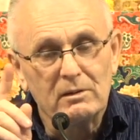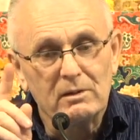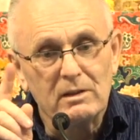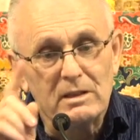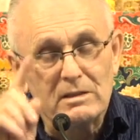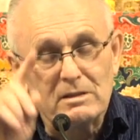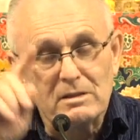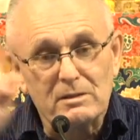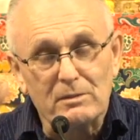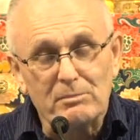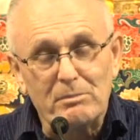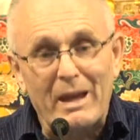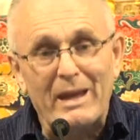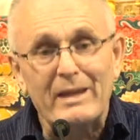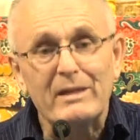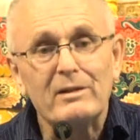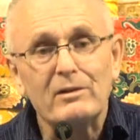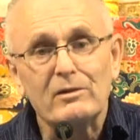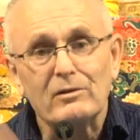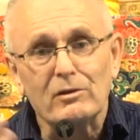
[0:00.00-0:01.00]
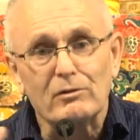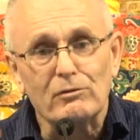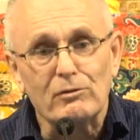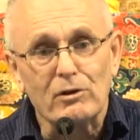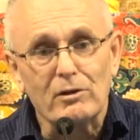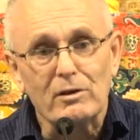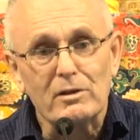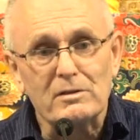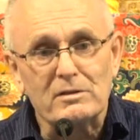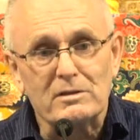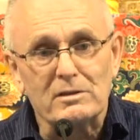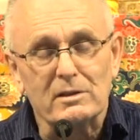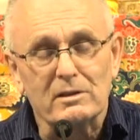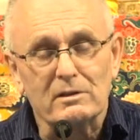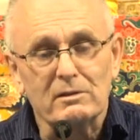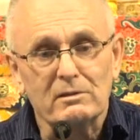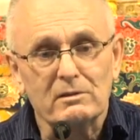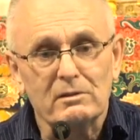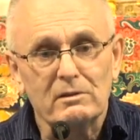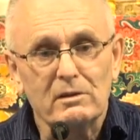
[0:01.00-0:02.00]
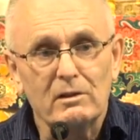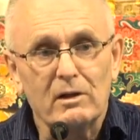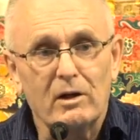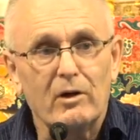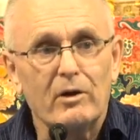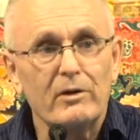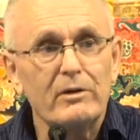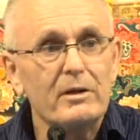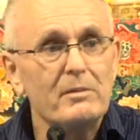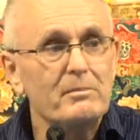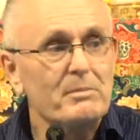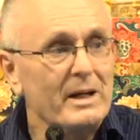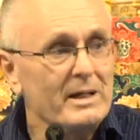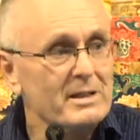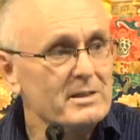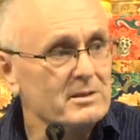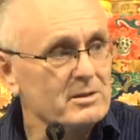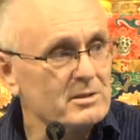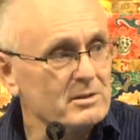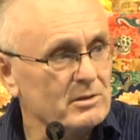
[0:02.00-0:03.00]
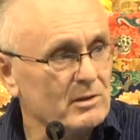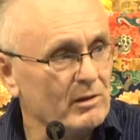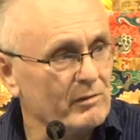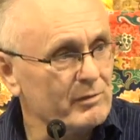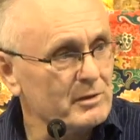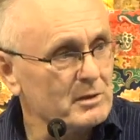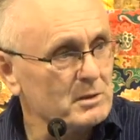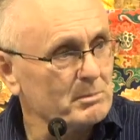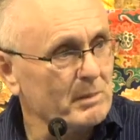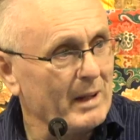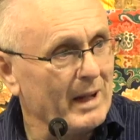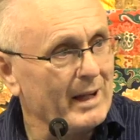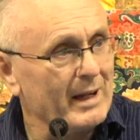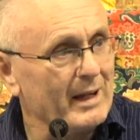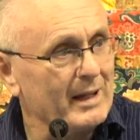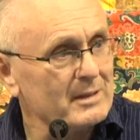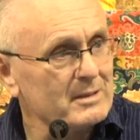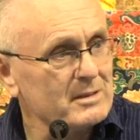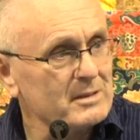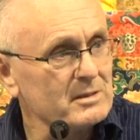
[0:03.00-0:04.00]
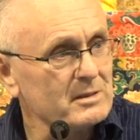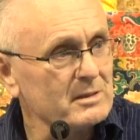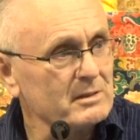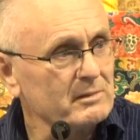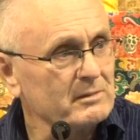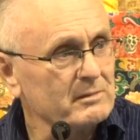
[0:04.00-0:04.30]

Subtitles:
it's dependent arising on the basis of its parts.